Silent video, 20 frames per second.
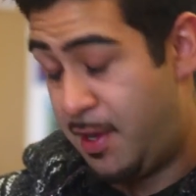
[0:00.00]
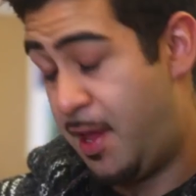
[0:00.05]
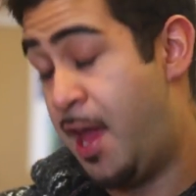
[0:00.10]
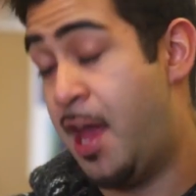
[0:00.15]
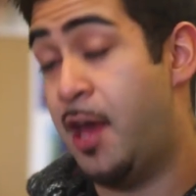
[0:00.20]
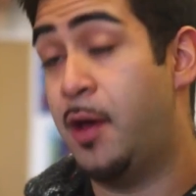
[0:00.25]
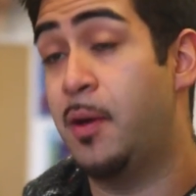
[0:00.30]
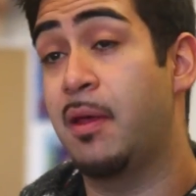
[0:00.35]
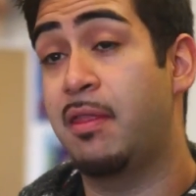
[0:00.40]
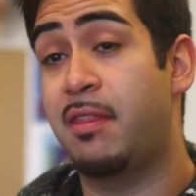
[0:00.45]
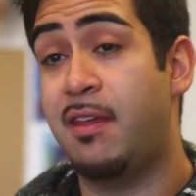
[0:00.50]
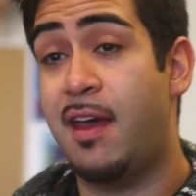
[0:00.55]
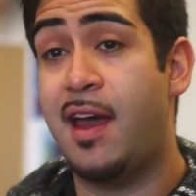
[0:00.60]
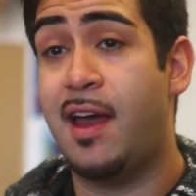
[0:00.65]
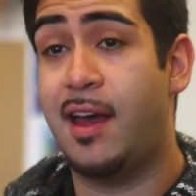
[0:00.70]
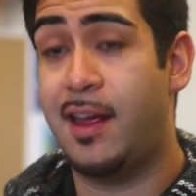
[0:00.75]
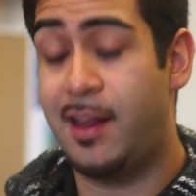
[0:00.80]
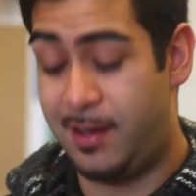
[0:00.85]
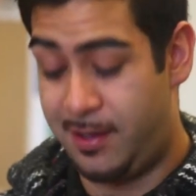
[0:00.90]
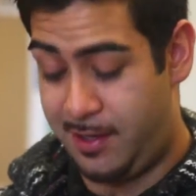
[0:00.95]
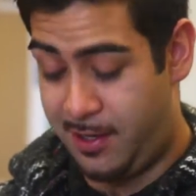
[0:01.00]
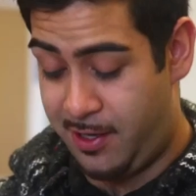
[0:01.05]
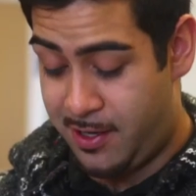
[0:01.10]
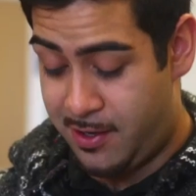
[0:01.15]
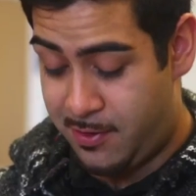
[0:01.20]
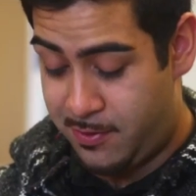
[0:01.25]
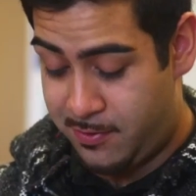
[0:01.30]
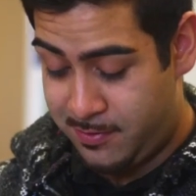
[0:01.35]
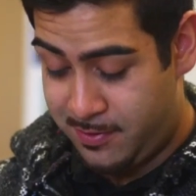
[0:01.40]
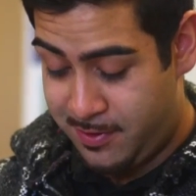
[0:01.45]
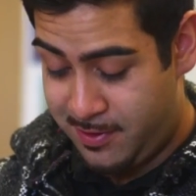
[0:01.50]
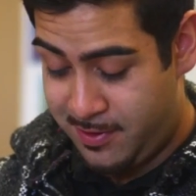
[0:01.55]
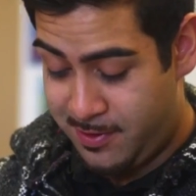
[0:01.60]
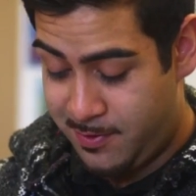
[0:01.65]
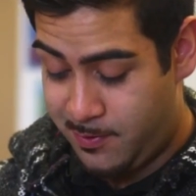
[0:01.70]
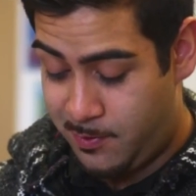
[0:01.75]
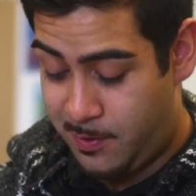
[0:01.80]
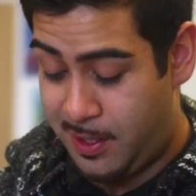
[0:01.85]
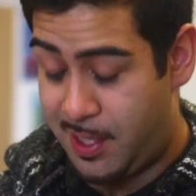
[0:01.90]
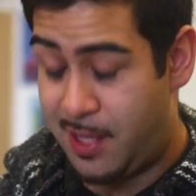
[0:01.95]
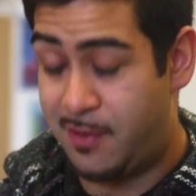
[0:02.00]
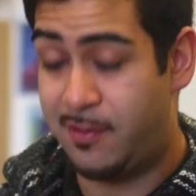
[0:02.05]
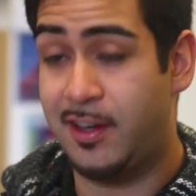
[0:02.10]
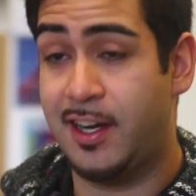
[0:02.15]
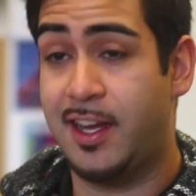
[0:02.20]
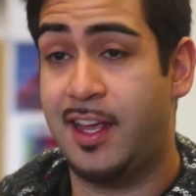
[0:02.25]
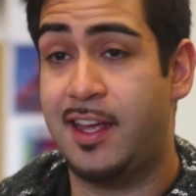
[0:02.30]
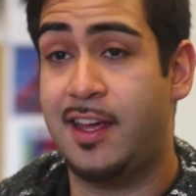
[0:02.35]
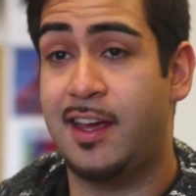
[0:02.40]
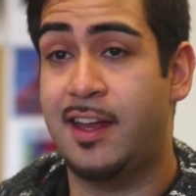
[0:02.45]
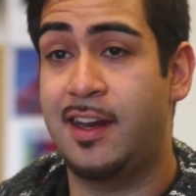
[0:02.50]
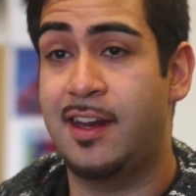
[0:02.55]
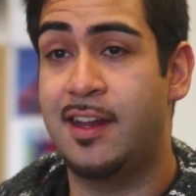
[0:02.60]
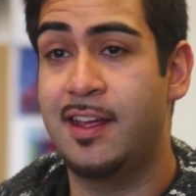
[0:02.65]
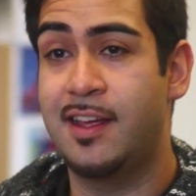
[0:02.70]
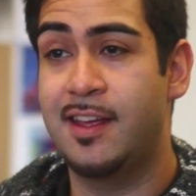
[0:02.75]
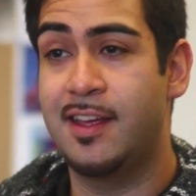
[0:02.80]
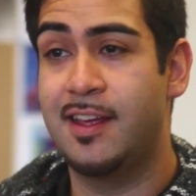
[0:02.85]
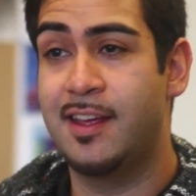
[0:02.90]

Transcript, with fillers: hell with that, you know. We Love our kid.